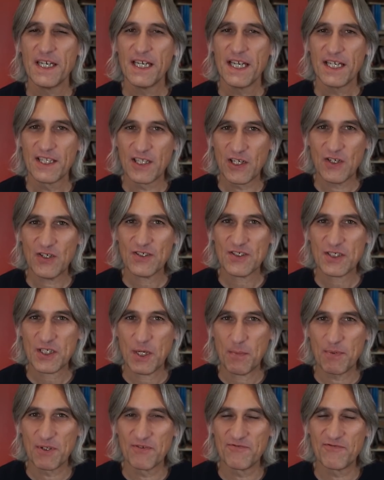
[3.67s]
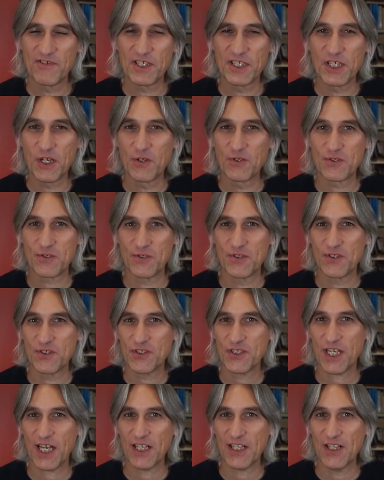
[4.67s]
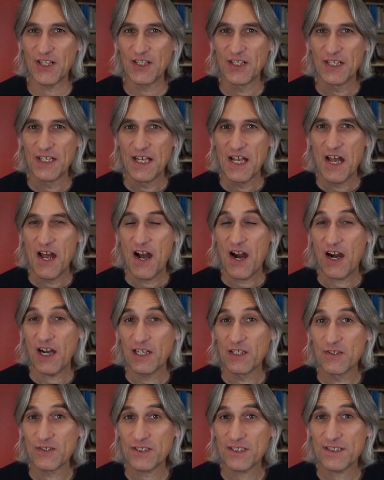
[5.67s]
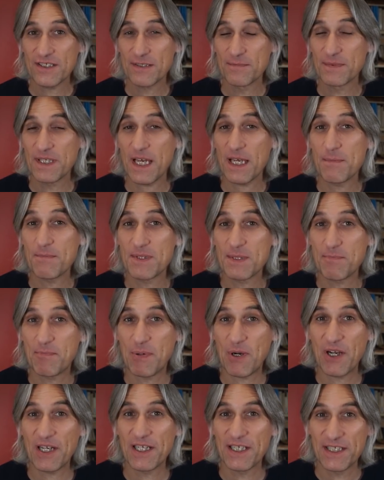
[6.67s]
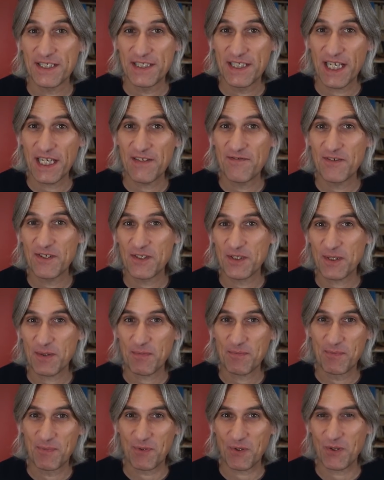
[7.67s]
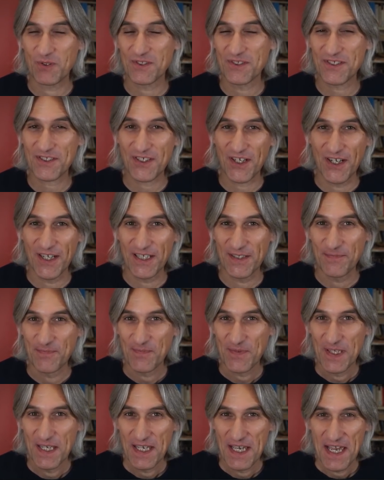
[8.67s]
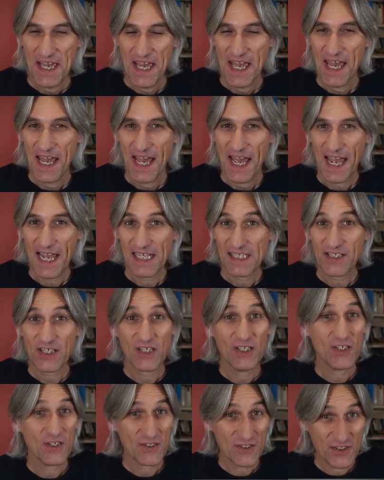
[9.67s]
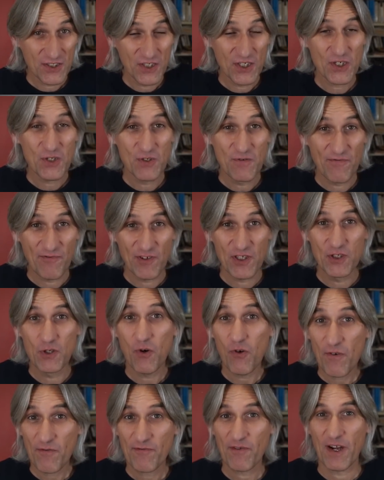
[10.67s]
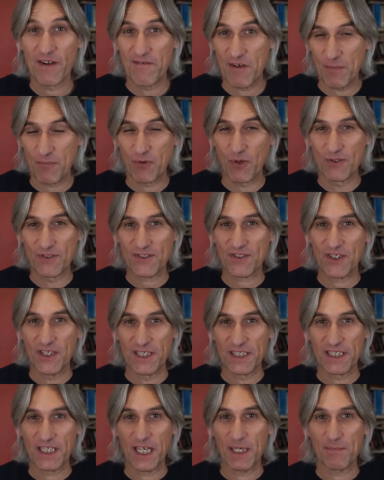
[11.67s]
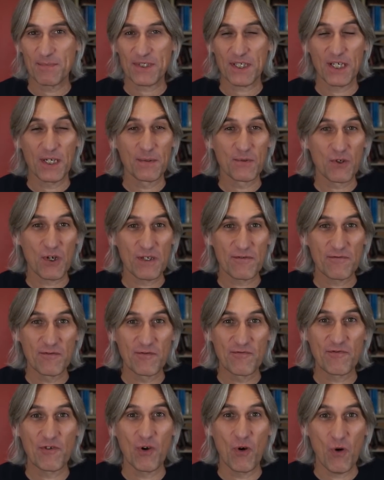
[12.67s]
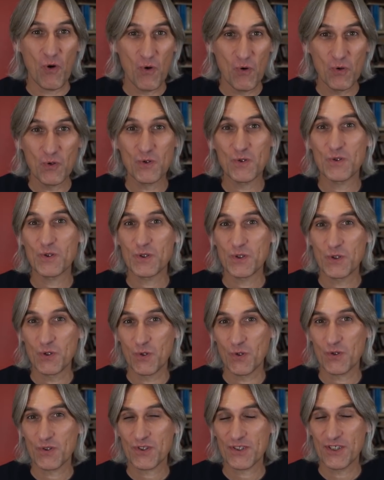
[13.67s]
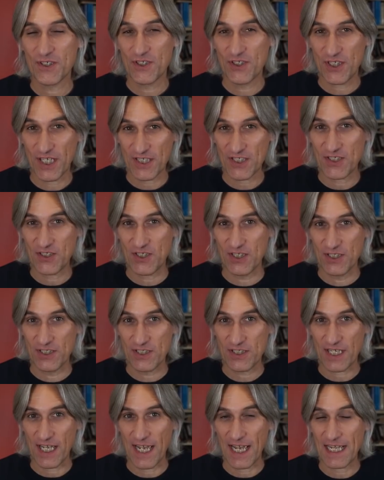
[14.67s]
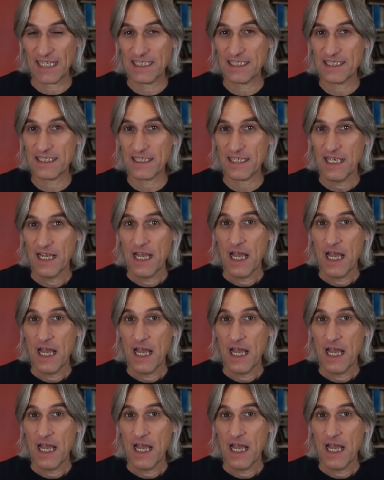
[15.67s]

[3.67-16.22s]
In the last couple of videos on the channel, I looked at some games by David Bronstein. And I asked you for your favourite Bronstein games, and I'm grateful for all your suggestions. And